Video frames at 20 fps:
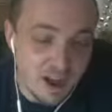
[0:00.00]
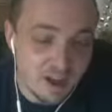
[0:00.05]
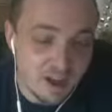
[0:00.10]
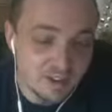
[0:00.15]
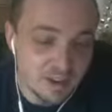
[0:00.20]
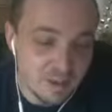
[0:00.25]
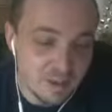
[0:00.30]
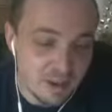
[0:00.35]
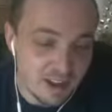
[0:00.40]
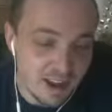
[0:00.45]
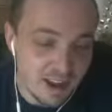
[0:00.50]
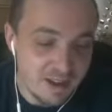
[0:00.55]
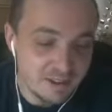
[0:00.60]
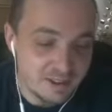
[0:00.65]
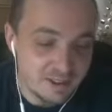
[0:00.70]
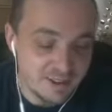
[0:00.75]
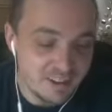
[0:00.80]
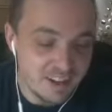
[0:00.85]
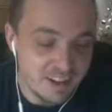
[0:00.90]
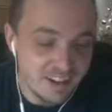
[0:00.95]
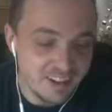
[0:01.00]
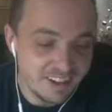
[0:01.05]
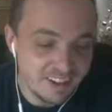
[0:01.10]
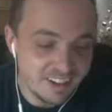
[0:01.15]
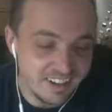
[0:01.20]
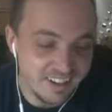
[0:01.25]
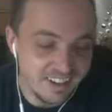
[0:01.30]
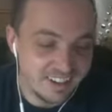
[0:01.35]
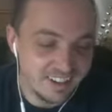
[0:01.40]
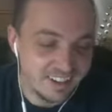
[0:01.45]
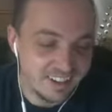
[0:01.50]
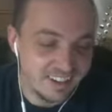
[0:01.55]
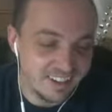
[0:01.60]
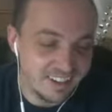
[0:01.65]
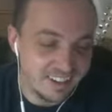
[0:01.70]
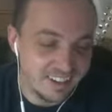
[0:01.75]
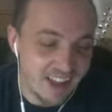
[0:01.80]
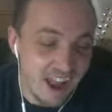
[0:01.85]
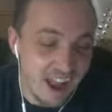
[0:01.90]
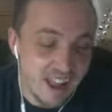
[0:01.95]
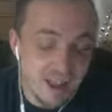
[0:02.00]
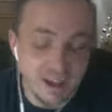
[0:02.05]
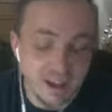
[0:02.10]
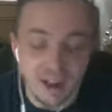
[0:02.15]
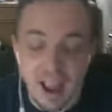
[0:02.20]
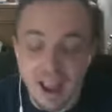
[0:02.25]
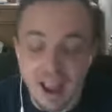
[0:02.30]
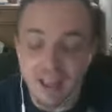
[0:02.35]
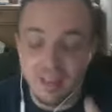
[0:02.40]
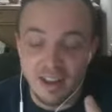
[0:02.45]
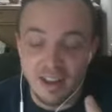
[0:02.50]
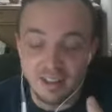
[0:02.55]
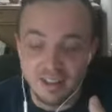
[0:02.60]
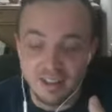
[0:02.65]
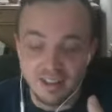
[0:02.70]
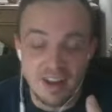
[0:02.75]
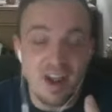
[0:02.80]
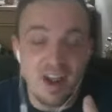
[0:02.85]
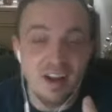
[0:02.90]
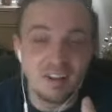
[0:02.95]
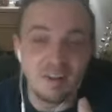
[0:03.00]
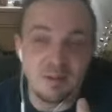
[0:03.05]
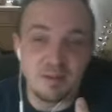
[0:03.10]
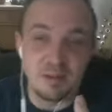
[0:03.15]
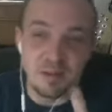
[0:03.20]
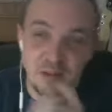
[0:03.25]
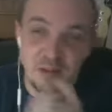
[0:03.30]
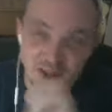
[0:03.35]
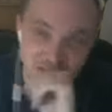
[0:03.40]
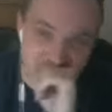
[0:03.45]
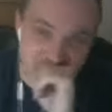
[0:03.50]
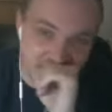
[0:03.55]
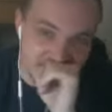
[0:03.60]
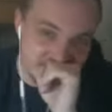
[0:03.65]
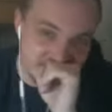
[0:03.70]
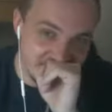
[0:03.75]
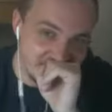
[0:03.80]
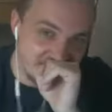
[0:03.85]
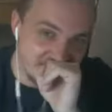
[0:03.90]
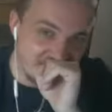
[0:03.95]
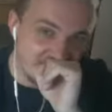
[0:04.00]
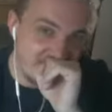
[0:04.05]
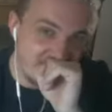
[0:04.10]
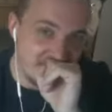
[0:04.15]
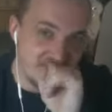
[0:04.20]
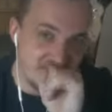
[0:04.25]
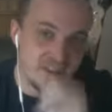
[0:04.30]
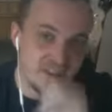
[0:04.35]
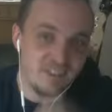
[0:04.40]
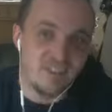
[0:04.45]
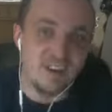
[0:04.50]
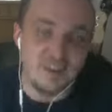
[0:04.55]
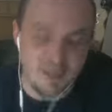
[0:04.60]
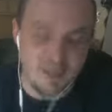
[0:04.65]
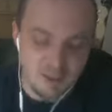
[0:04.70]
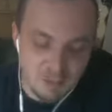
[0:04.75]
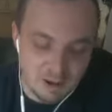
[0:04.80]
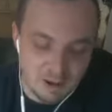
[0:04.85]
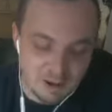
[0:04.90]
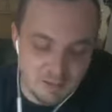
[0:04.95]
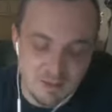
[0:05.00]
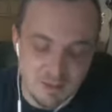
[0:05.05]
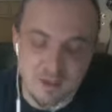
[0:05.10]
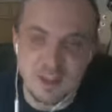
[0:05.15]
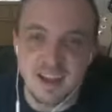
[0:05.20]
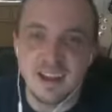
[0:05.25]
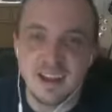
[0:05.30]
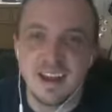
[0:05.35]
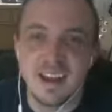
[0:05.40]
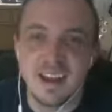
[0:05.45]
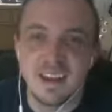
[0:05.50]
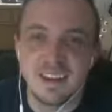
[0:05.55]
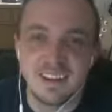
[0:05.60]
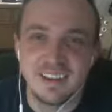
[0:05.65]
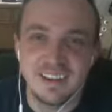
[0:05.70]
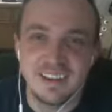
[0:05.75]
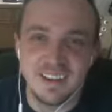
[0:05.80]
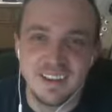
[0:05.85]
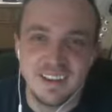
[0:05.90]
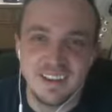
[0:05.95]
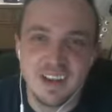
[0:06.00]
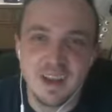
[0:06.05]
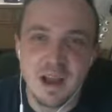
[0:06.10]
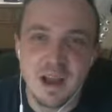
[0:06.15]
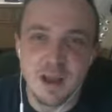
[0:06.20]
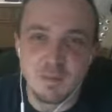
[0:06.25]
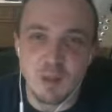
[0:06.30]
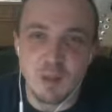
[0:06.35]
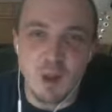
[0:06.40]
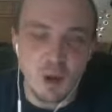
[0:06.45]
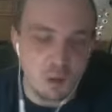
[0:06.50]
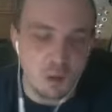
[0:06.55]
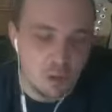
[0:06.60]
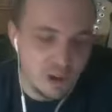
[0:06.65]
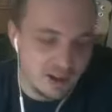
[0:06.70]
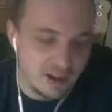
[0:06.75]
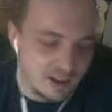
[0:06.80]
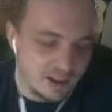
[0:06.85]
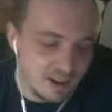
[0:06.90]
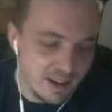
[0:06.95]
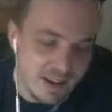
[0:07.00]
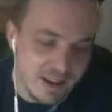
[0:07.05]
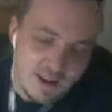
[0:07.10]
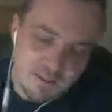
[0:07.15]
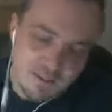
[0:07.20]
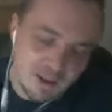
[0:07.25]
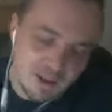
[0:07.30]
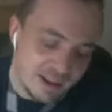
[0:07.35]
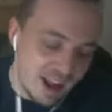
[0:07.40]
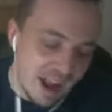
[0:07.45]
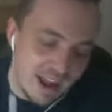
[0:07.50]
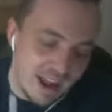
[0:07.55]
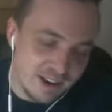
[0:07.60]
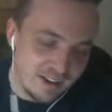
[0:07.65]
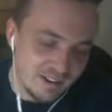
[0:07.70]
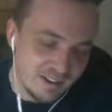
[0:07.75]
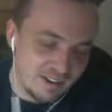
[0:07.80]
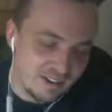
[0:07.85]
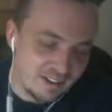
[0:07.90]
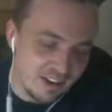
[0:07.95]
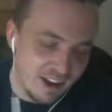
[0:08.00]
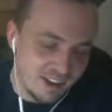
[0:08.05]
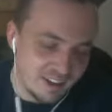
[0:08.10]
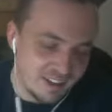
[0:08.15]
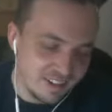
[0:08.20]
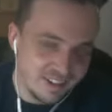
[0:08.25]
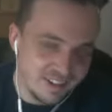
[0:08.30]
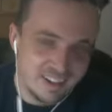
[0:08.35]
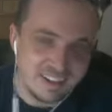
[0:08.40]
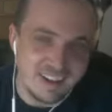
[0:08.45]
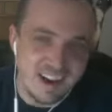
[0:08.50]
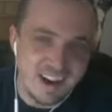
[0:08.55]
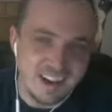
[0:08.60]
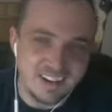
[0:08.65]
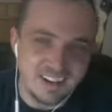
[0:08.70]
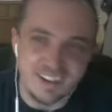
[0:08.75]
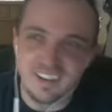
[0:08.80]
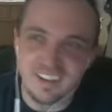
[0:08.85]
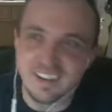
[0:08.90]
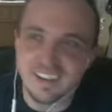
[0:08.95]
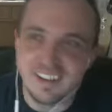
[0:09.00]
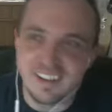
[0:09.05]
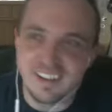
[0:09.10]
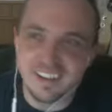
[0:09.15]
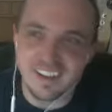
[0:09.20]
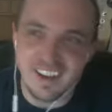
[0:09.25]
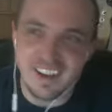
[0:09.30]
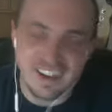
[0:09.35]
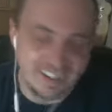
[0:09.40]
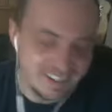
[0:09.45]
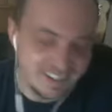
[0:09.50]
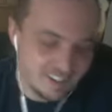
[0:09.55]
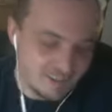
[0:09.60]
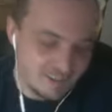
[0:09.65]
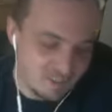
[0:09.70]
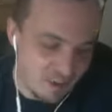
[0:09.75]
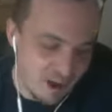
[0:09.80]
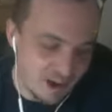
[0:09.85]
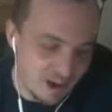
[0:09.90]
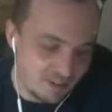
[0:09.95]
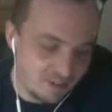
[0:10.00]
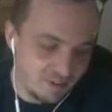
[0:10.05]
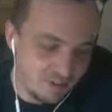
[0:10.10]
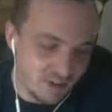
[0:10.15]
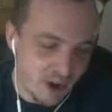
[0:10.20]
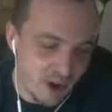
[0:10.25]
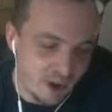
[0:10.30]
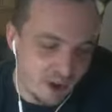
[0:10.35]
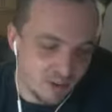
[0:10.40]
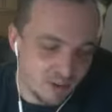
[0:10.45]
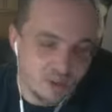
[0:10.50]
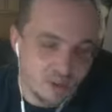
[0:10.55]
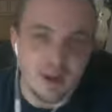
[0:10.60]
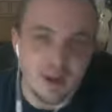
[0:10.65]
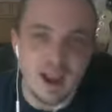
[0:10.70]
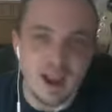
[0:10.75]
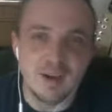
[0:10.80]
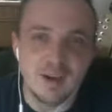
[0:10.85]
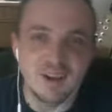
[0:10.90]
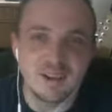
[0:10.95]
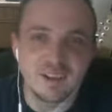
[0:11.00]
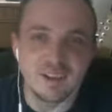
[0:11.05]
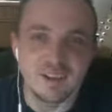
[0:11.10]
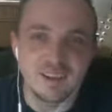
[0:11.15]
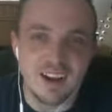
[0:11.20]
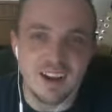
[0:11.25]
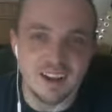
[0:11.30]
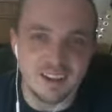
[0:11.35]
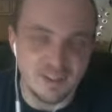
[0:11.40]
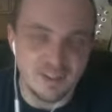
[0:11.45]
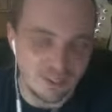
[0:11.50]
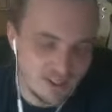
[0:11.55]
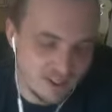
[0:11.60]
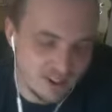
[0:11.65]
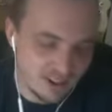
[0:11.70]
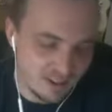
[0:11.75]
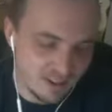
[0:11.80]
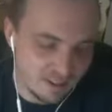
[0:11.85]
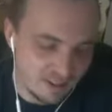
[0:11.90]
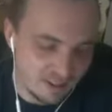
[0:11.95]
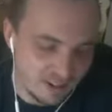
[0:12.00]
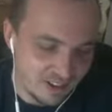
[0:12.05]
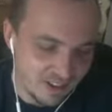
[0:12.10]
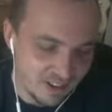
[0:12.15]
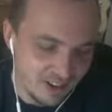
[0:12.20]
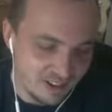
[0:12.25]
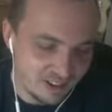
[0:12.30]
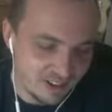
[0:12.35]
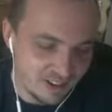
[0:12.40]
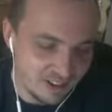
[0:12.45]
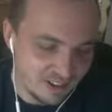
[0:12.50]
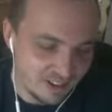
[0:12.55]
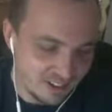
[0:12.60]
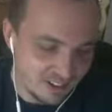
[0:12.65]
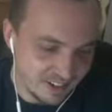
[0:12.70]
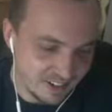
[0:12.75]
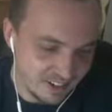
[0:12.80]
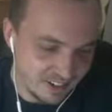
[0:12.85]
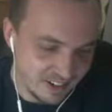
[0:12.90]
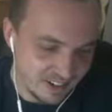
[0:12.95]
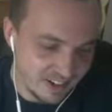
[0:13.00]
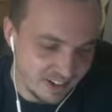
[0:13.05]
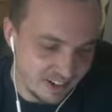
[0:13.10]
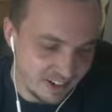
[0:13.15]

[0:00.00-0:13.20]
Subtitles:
I'm like, shoot, I could I like to talk, number one, which is, I don't know if anyone's picked up on that. I'm long-winded, but yeah, I could sit down here and just like probably talk for 3 hours and not even like realize. Right.